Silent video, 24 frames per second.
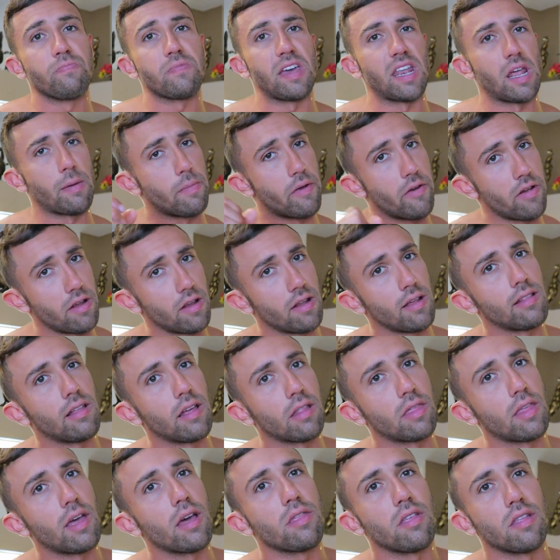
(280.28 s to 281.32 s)
and I marinated it
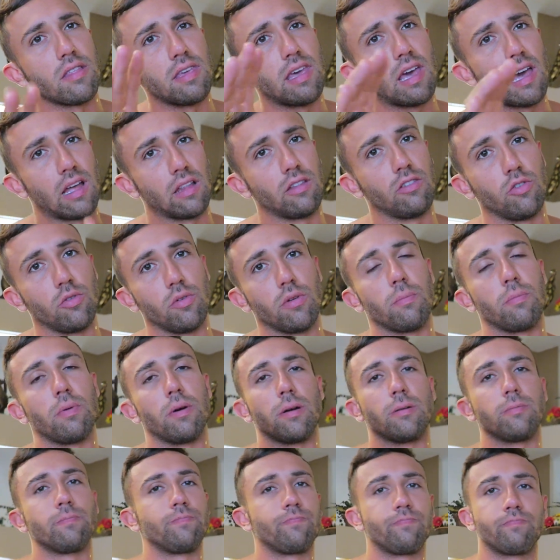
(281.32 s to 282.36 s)
like that, then yeah, I'd do it.
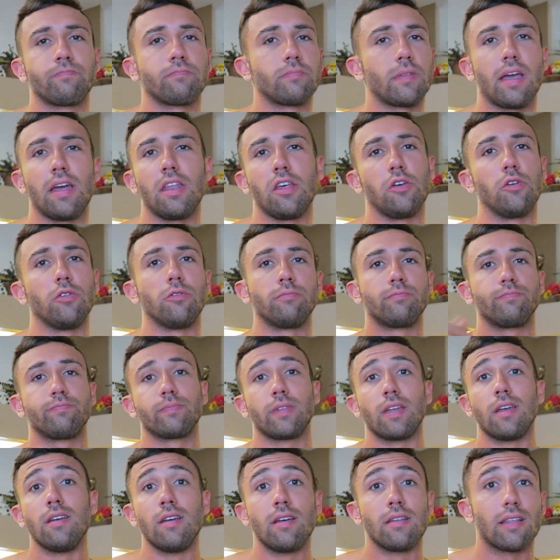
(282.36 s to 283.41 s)
But anywho,
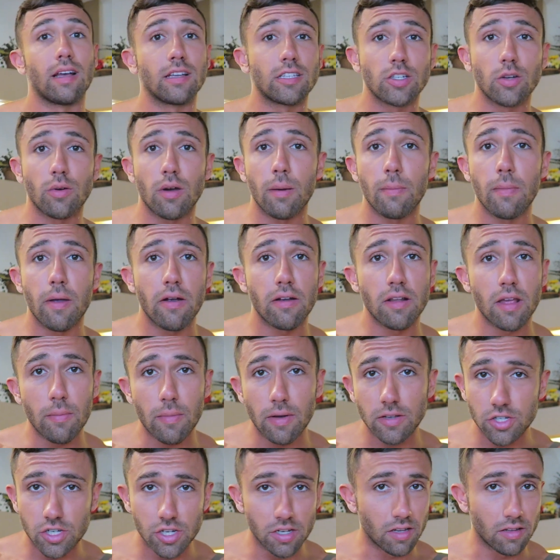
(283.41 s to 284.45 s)
that's how I
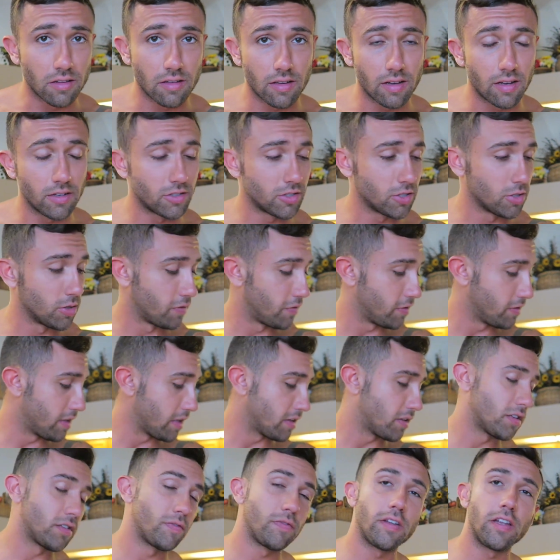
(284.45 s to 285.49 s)
marinate my chicken, guys. So if you
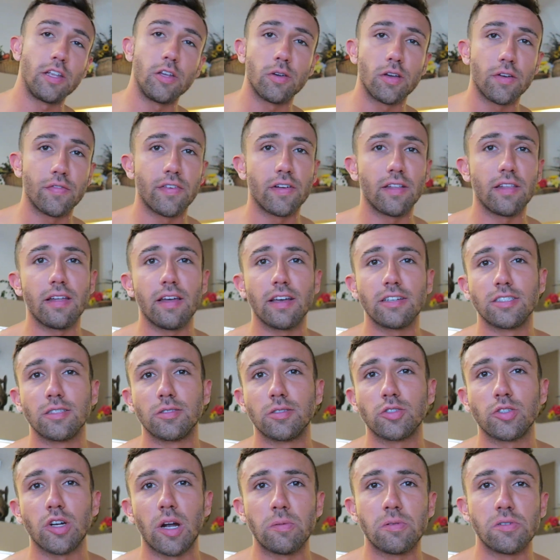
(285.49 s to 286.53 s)
like this video, give it a like,
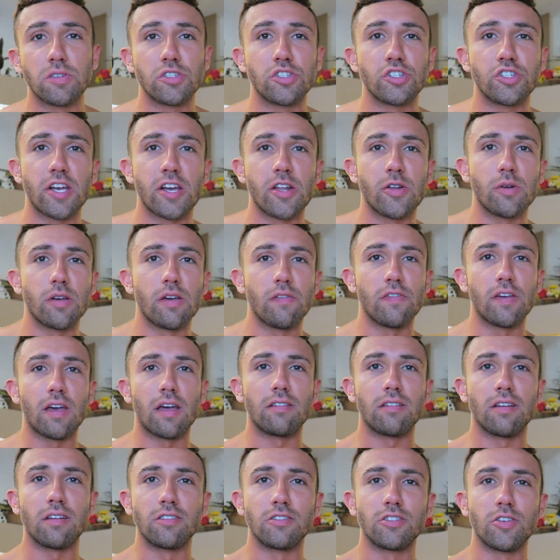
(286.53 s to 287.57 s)
subscribe to this channel if you
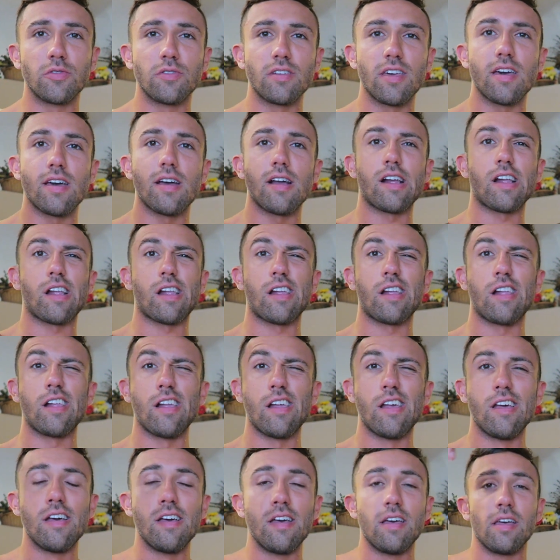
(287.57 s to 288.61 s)
haven't done so yet.
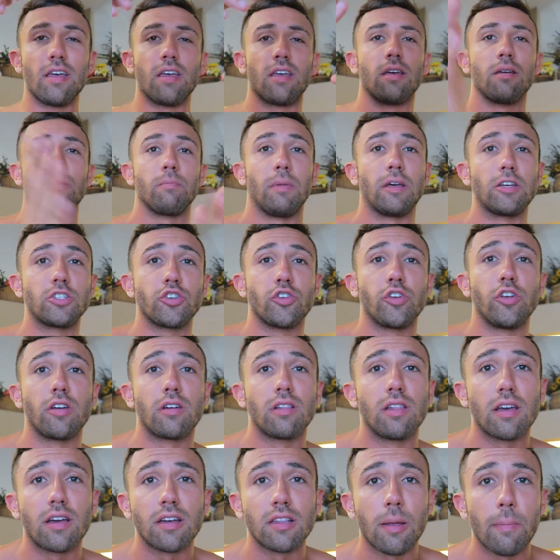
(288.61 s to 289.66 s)
Make sure you
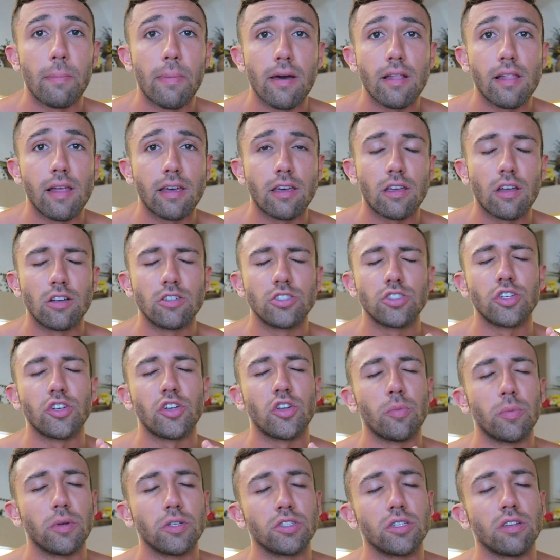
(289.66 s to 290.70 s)
click on the bell icon so
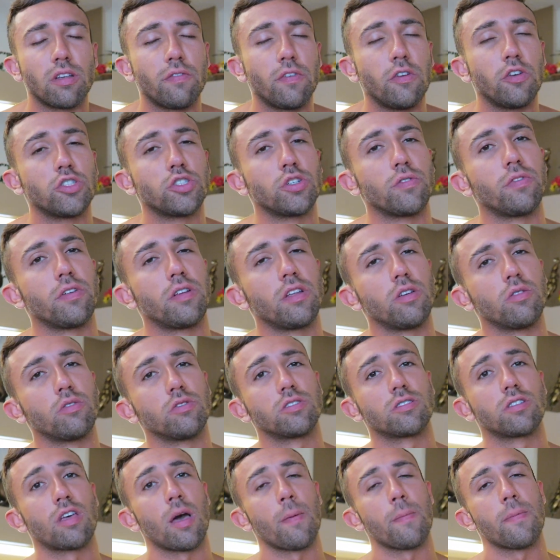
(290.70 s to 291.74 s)
you don't miss any future
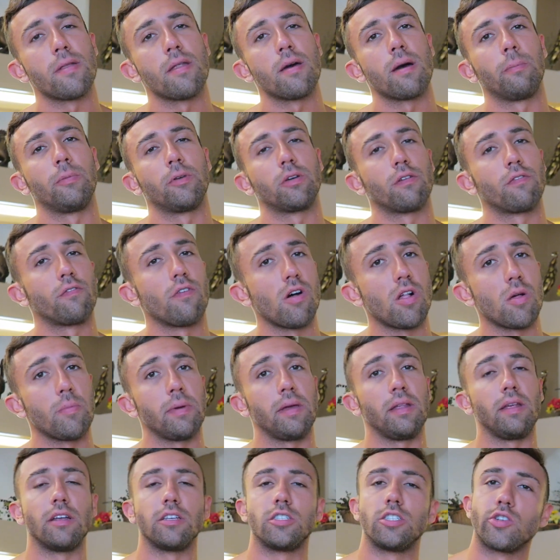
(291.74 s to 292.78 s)
videos coming up. You can follow
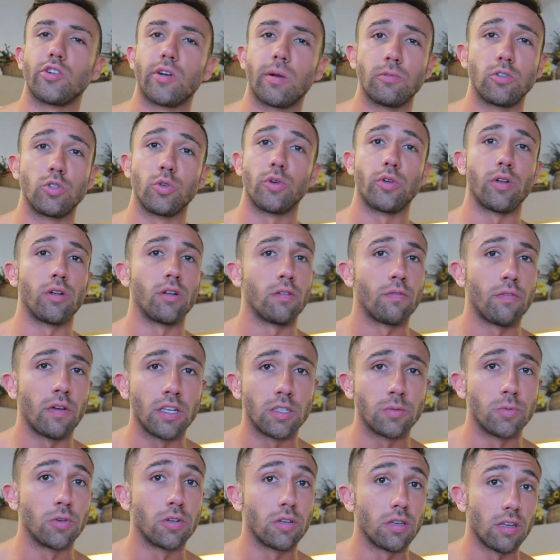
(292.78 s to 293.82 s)
me on Instagram, Twitter, and
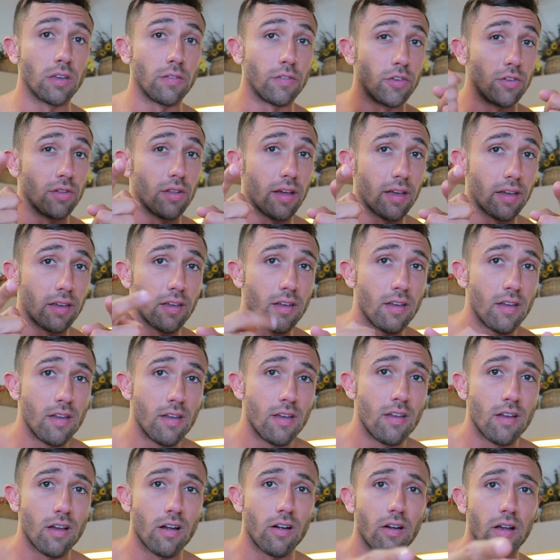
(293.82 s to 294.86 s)
Facebook if you like.
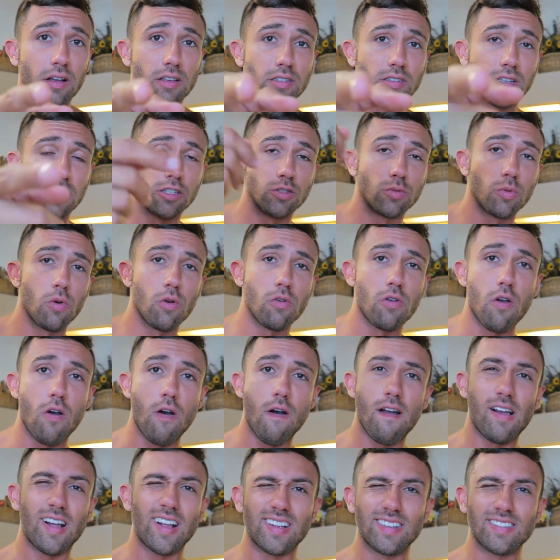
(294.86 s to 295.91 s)
Alright, stay swole,
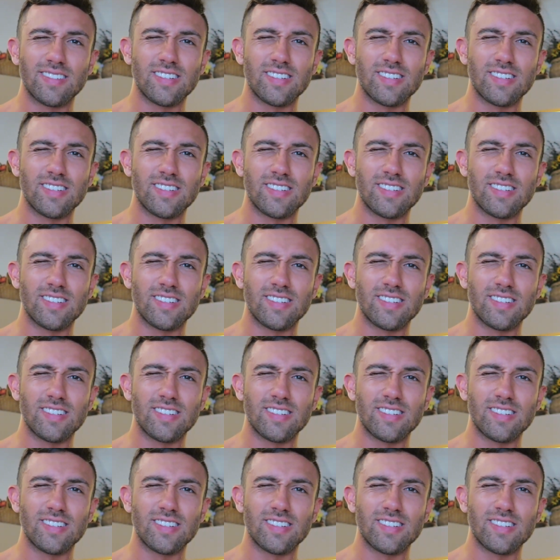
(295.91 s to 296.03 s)
y'all.